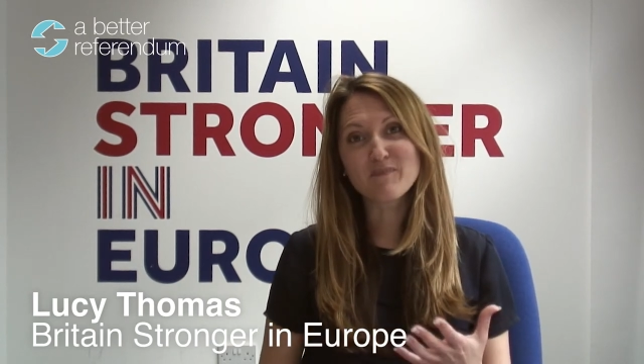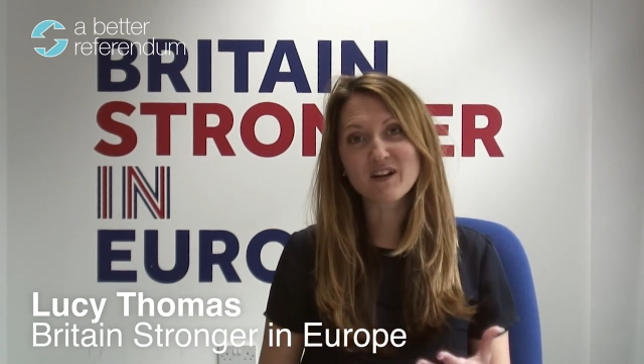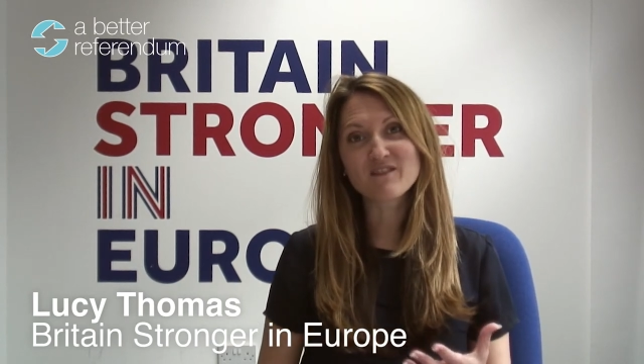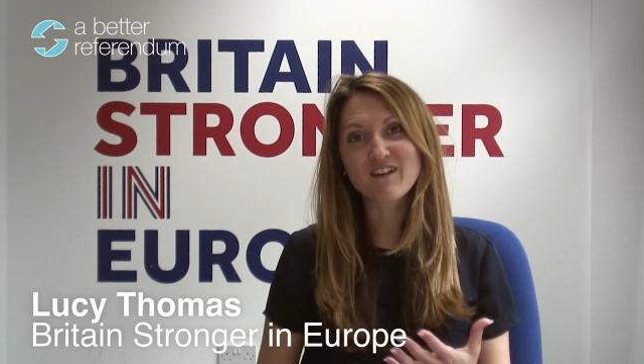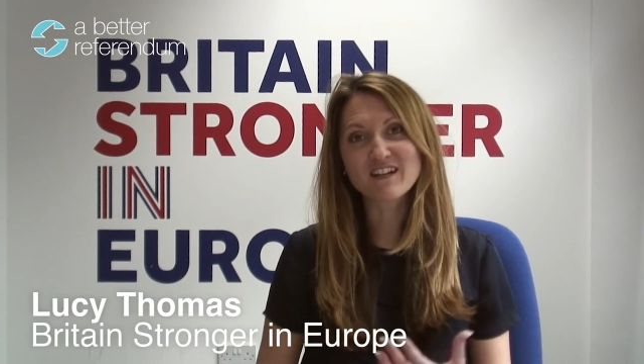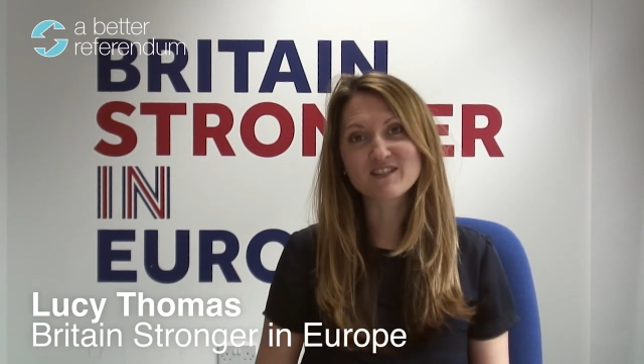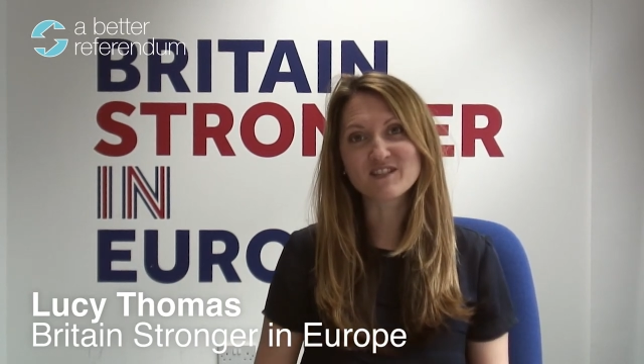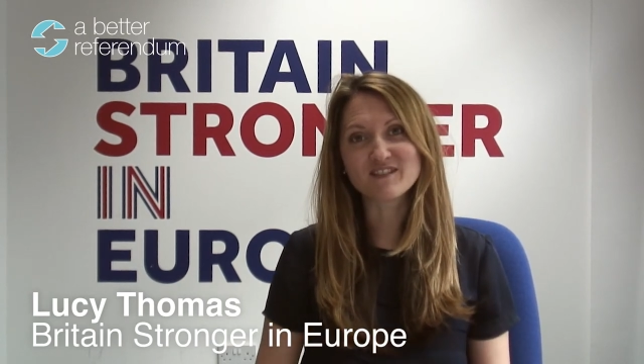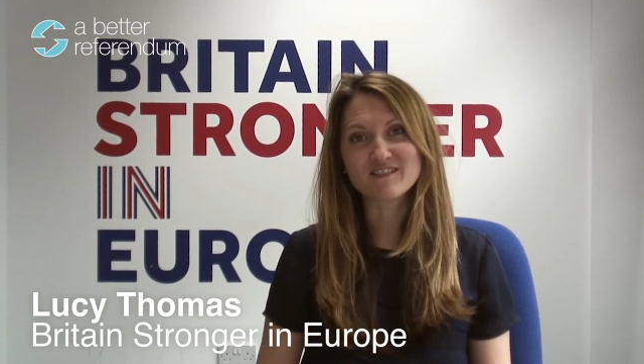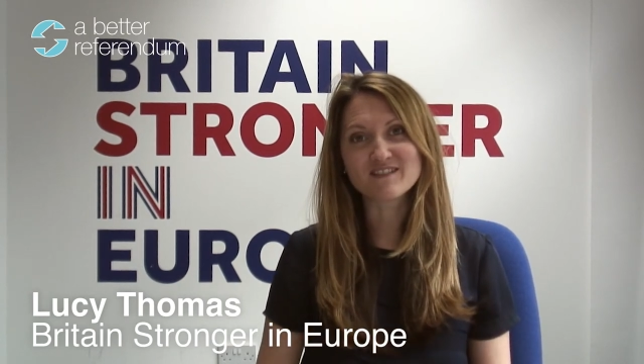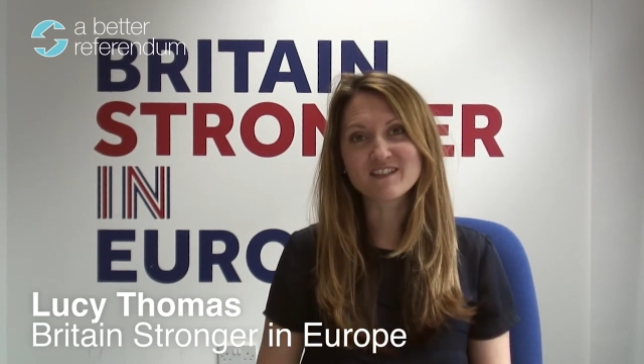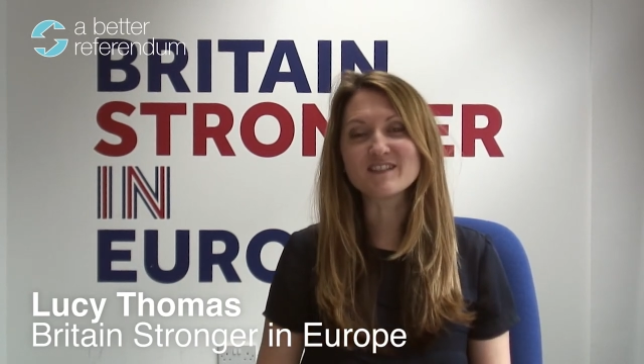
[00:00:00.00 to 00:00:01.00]

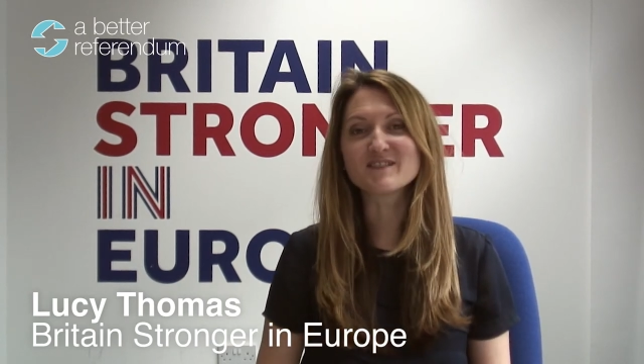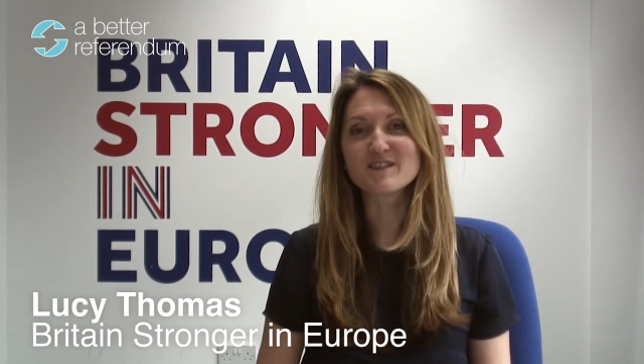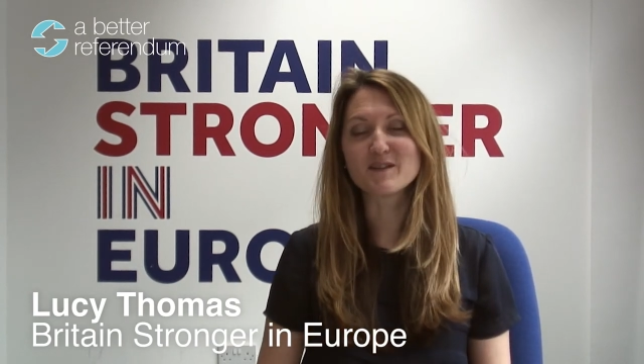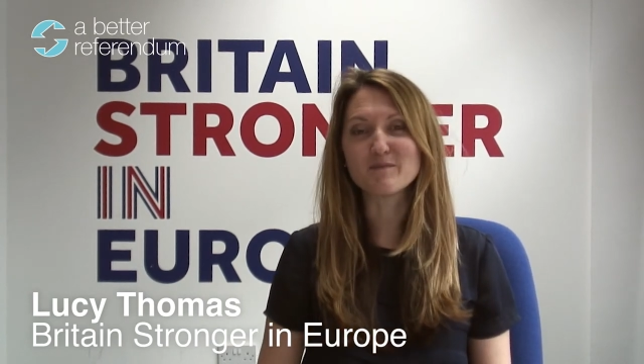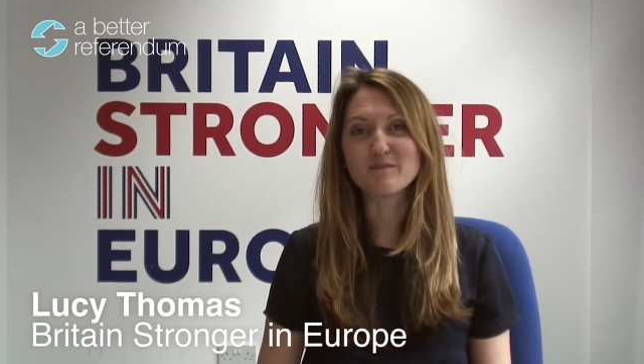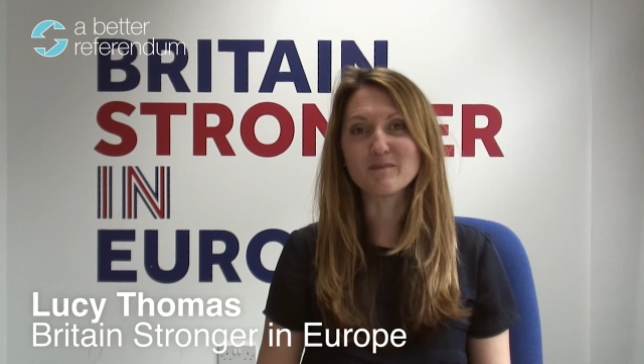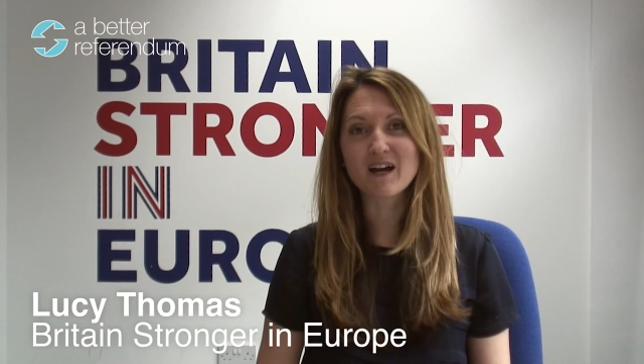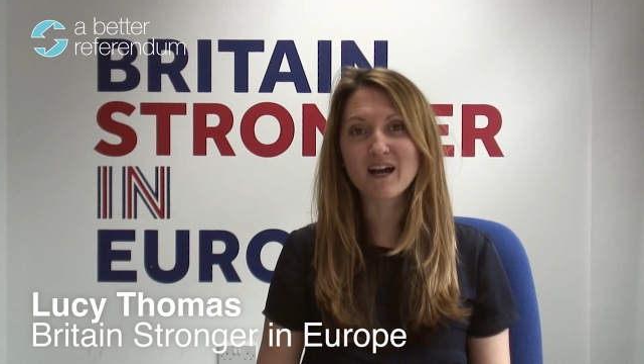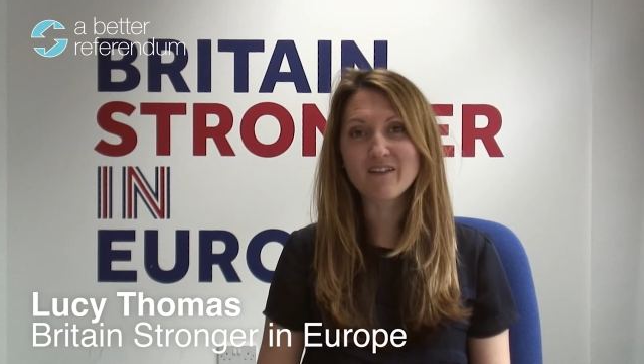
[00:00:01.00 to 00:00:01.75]
migration system,